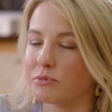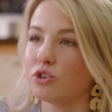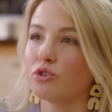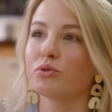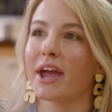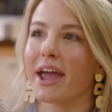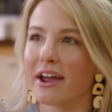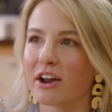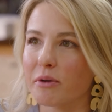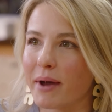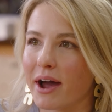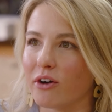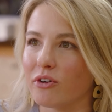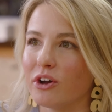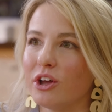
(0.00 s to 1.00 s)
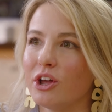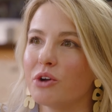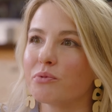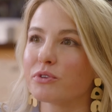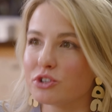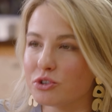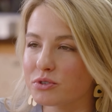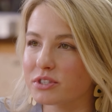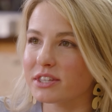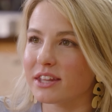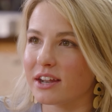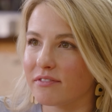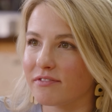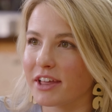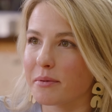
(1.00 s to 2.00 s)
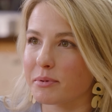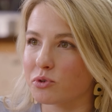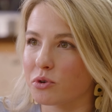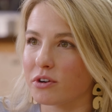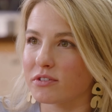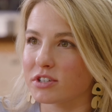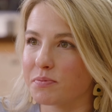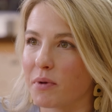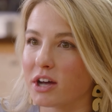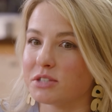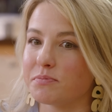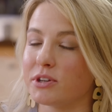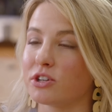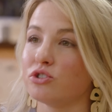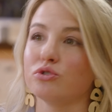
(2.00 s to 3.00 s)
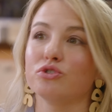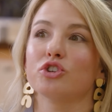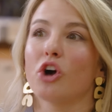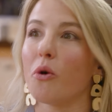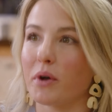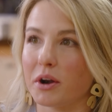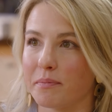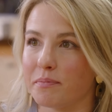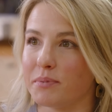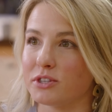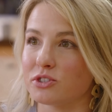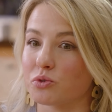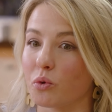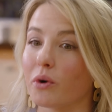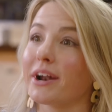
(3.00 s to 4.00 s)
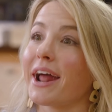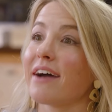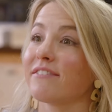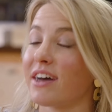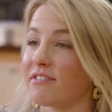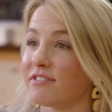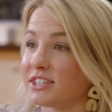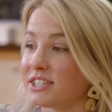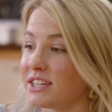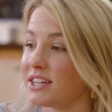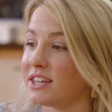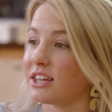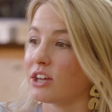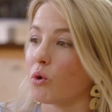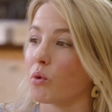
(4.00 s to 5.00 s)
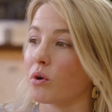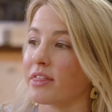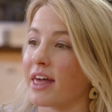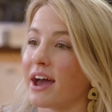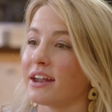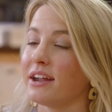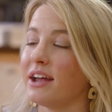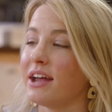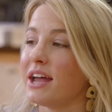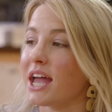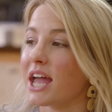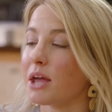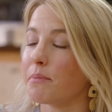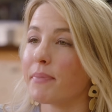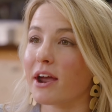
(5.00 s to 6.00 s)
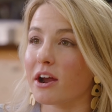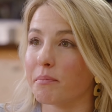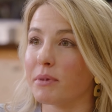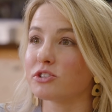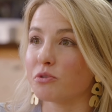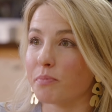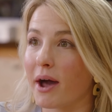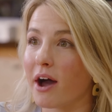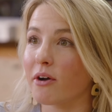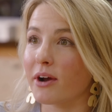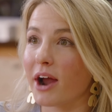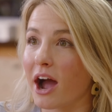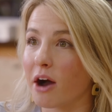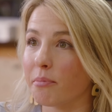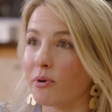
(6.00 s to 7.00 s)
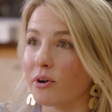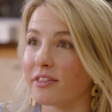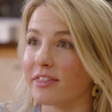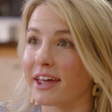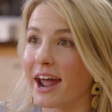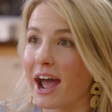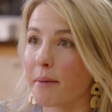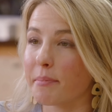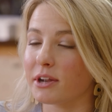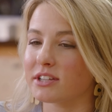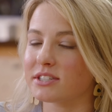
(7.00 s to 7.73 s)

You care about reducing that inflammatory response because you don't want to be sore and have that fatigue or that impaired muscle power output that happened.